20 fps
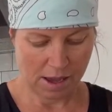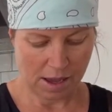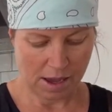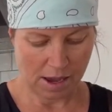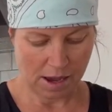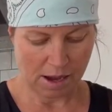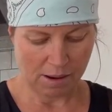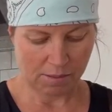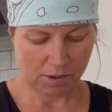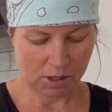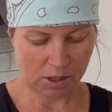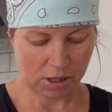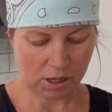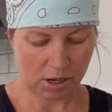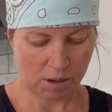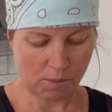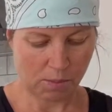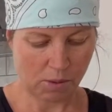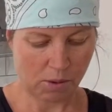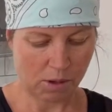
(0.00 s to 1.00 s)
I'm just
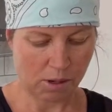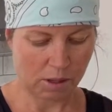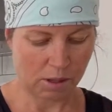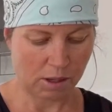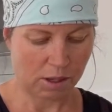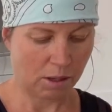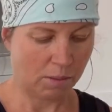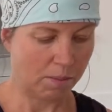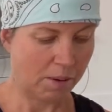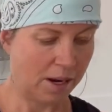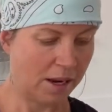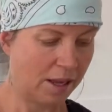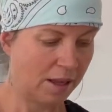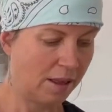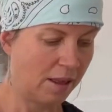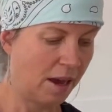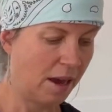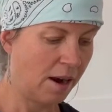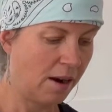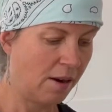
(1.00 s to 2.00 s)
gonna put a little bit in
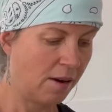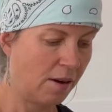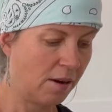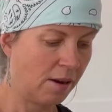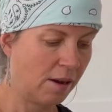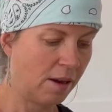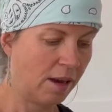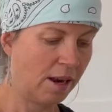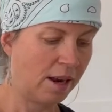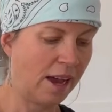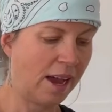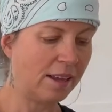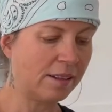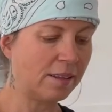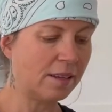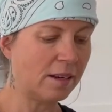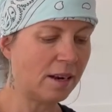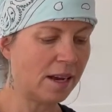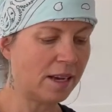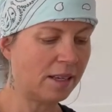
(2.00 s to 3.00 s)
there. It
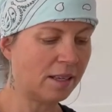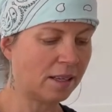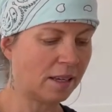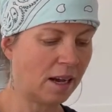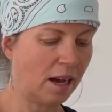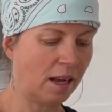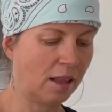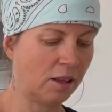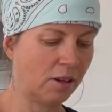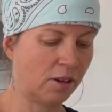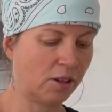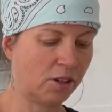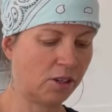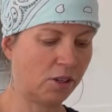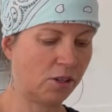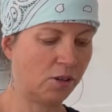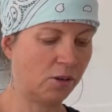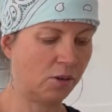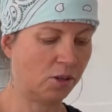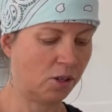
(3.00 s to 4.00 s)
adds a nice color
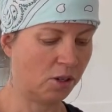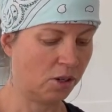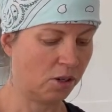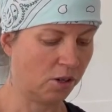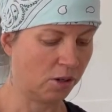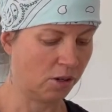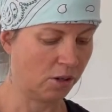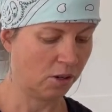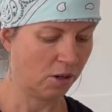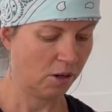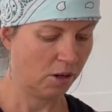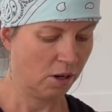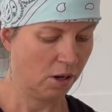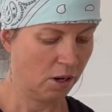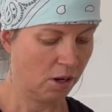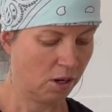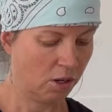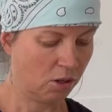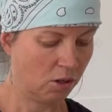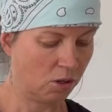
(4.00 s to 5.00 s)
too to your
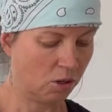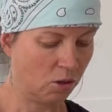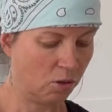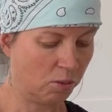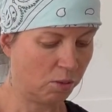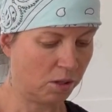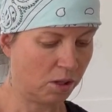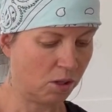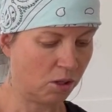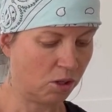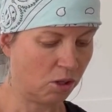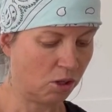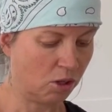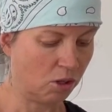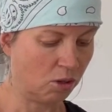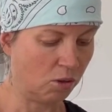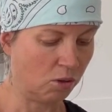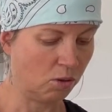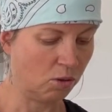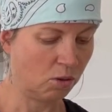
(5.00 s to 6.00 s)
soups and
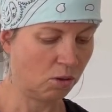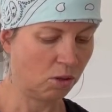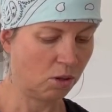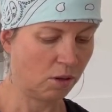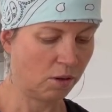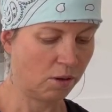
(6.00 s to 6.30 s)
stews.